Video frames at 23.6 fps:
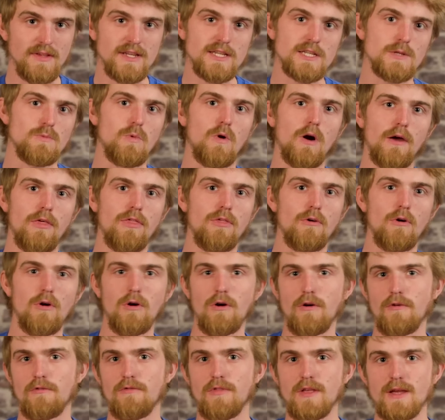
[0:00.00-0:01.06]
this is what I
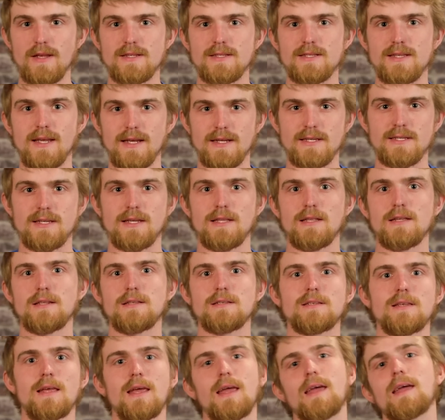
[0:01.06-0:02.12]
thought of these 6
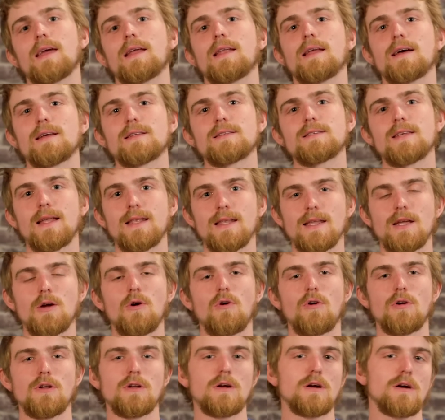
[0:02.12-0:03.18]
sealants in ascending
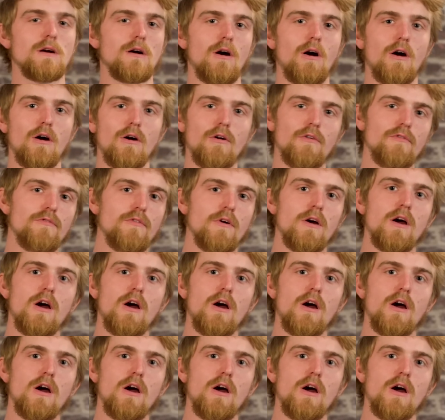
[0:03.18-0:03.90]
order of